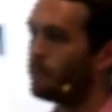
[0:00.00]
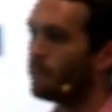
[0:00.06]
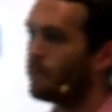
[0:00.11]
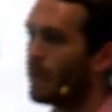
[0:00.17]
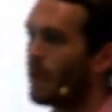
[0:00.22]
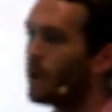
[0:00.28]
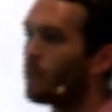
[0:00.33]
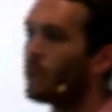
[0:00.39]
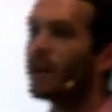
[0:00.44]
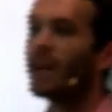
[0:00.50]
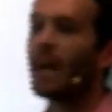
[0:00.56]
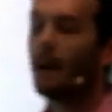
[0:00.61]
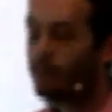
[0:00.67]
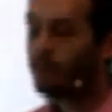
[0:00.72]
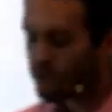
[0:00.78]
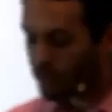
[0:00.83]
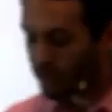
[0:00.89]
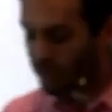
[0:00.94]
And when it
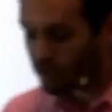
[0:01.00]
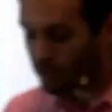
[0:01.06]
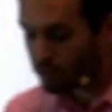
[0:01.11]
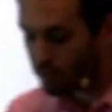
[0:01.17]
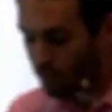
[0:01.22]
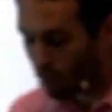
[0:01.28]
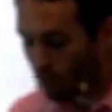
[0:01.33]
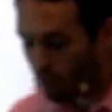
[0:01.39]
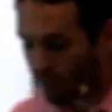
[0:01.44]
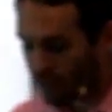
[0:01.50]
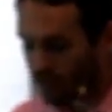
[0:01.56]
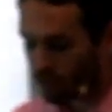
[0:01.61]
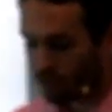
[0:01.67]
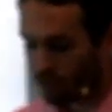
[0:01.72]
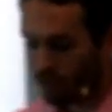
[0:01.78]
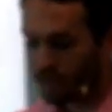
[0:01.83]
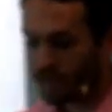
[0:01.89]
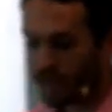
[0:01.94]
comes to exploring
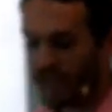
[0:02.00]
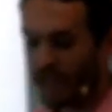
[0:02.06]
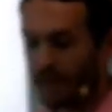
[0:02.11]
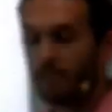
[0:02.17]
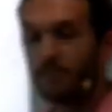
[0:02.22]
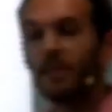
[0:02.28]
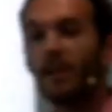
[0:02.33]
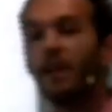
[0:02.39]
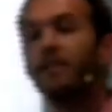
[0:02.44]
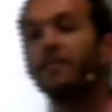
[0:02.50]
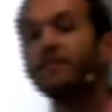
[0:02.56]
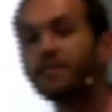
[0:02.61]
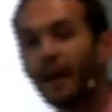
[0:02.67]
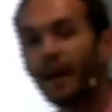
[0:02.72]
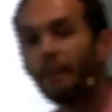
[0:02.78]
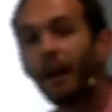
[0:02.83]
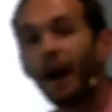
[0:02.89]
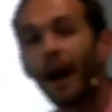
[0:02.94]
truth claims,
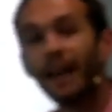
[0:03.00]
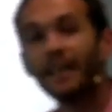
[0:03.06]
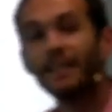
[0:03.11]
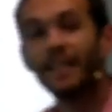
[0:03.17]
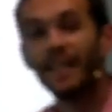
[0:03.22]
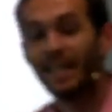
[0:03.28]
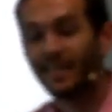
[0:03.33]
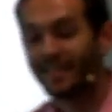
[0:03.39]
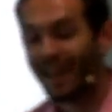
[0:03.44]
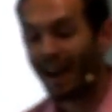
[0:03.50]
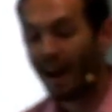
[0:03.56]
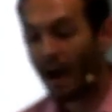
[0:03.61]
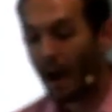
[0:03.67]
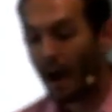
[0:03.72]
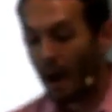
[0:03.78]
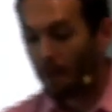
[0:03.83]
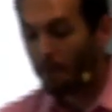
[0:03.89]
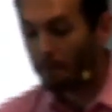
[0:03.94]
some ideas are
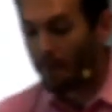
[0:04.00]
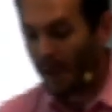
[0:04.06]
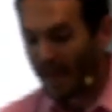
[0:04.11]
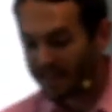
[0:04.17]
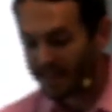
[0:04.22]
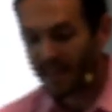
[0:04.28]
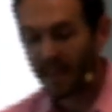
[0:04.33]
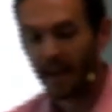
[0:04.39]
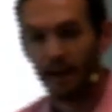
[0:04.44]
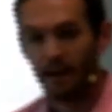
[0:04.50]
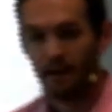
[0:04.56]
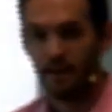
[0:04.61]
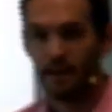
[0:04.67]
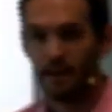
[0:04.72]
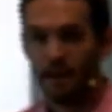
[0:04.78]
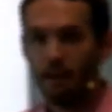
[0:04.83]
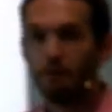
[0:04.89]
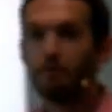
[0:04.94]
better
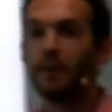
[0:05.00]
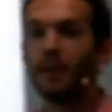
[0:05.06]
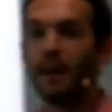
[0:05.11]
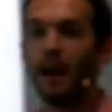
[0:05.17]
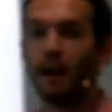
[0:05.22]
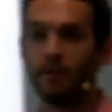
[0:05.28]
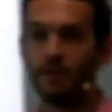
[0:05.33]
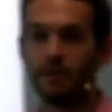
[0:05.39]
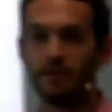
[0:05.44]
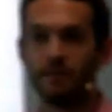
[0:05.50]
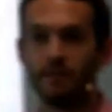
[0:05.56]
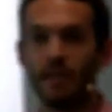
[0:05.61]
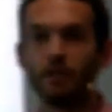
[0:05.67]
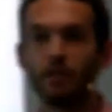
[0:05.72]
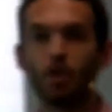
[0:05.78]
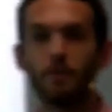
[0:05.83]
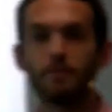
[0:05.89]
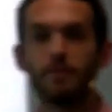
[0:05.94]
than others in
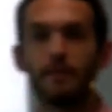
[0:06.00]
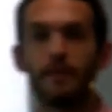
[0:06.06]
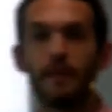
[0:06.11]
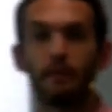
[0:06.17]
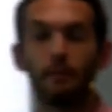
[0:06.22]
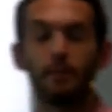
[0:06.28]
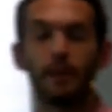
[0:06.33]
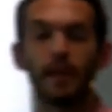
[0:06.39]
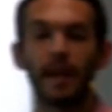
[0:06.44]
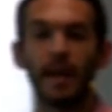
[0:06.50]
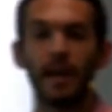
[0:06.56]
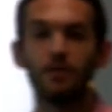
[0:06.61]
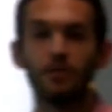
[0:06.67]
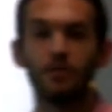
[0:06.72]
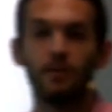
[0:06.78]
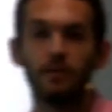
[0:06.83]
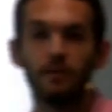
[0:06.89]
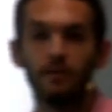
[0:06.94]
terms of their
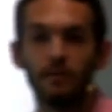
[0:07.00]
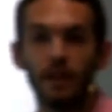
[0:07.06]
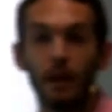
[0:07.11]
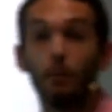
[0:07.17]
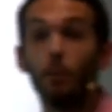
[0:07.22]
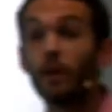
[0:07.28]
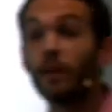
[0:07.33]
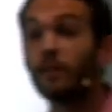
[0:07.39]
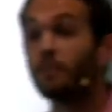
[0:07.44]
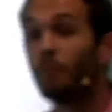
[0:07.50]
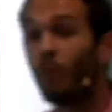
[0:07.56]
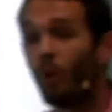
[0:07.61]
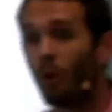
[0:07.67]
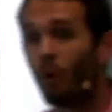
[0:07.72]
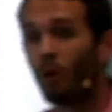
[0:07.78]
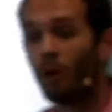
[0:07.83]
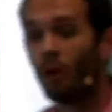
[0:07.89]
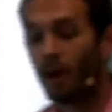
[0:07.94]
implications. And what is
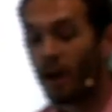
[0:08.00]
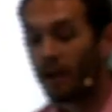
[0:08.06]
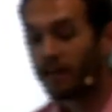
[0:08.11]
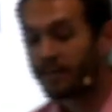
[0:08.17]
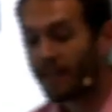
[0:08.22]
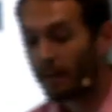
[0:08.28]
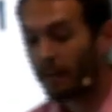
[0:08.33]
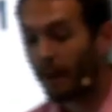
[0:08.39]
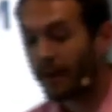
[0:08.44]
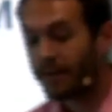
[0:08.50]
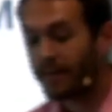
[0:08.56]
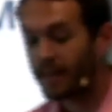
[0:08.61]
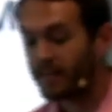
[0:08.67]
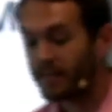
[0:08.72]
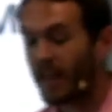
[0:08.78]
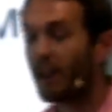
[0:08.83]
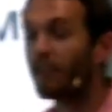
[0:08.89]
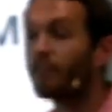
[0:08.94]
more, some ideas
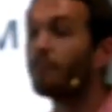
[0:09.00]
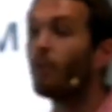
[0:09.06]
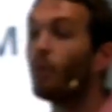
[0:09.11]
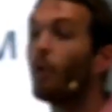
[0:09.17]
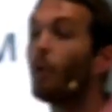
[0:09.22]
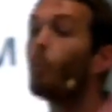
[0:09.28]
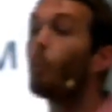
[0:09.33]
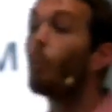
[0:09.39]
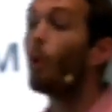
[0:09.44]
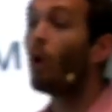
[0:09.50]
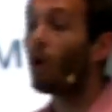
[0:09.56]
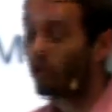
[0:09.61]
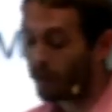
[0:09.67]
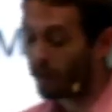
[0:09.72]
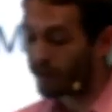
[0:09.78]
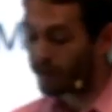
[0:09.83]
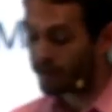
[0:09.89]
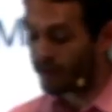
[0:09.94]
have more
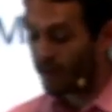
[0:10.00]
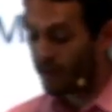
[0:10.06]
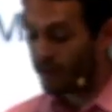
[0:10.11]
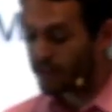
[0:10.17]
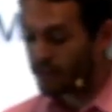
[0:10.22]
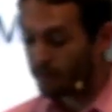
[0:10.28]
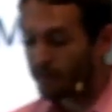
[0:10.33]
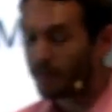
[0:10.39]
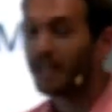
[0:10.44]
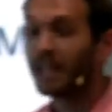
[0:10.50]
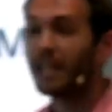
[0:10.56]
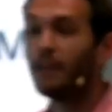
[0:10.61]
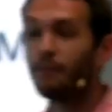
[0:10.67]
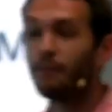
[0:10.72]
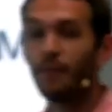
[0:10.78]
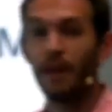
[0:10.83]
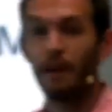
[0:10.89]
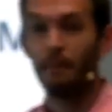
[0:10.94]
warrant to
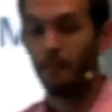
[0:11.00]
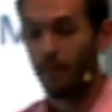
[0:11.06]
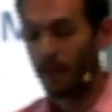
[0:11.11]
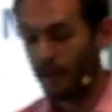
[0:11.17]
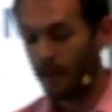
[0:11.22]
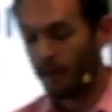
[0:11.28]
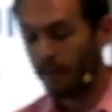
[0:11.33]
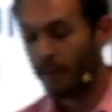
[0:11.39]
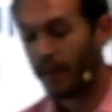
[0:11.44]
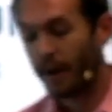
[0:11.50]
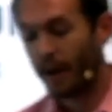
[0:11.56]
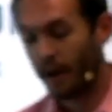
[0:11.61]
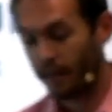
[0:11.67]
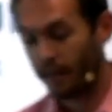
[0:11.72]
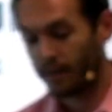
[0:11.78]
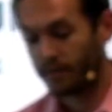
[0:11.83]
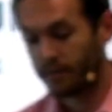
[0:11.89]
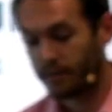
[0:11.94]
believe them than
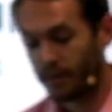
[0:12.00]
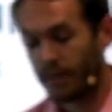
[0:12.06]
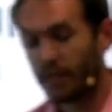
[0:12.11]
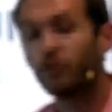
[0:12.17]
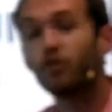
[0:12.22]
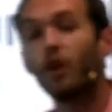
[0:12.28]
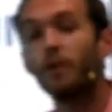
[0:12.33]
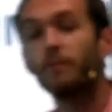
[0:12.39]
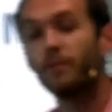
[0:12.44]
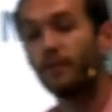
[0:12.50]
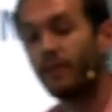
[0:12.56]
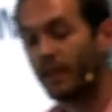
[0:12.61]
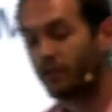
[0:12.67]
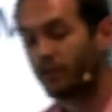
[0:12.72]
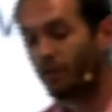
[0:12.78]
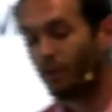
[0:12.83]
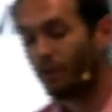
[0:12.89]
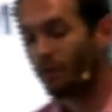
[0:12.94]
others in terms of their
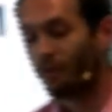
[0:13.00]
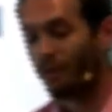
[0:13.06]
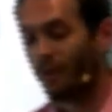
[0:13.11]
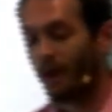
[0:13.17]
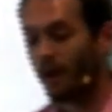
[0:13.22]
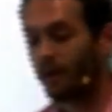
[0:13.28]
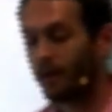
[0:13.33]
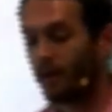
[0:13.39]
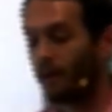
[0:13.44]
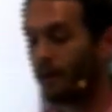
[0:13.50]
truth value.